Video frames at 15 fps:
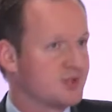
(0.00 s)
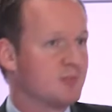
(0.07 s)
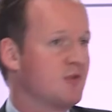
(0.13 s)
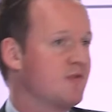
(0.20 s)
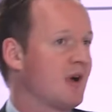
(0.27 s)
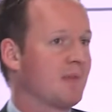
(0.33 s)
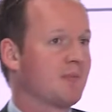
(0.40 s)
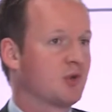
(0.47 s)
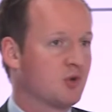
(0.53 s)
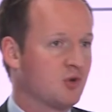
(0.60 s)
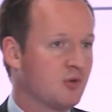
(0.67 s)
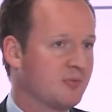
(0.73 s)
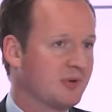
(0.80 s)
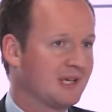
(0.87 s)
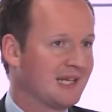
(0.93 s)
to move up the
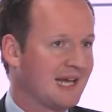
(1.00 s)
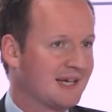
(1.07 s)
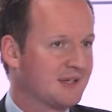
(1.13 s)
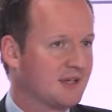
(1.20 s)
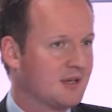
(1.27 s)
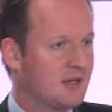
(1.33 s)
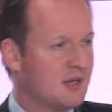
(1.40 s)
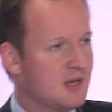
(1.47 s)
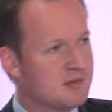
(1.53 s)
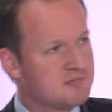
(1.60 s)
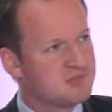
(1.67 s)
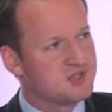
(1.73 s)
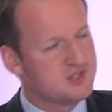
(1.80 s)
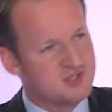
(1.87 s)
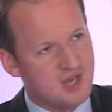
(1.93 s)
corporate ladder.
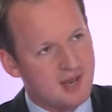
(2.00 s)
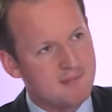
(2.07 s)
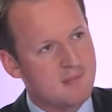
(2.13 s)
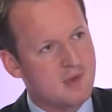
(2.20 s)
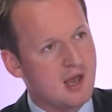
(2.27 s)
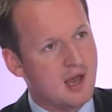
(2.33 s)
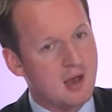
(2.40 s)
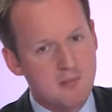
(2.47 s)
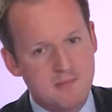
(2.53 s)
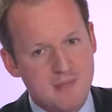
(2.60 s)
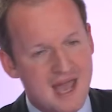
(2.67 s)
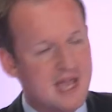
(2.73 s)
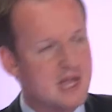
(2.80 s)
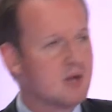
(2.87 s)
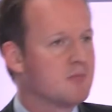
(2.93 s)
Some
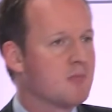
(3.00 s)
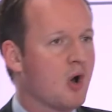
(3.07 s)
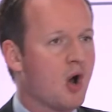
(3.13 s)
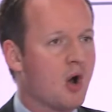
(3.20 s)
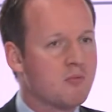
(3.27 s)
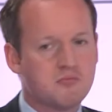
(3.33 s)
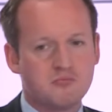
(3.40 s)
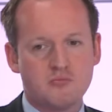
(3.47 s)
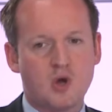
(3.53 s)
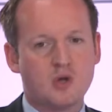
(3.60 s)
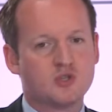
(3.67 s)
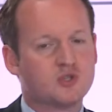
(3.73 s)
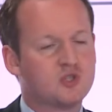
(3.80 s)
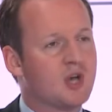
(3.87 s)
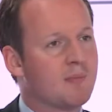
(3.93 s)
may
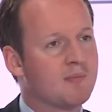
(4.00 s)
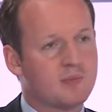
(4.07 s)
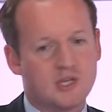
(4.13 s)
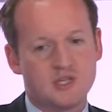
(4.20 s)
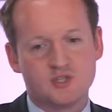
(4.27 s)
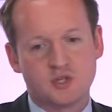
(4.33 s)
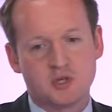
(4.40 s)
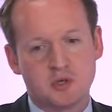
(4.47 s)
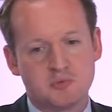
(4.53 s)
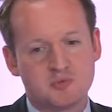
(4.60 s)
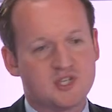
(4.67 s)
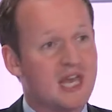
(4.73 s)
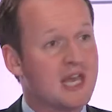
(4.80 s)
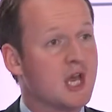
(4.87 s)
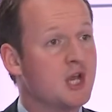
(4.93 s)
jump into,
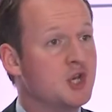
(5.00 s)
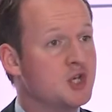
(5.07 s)
say, a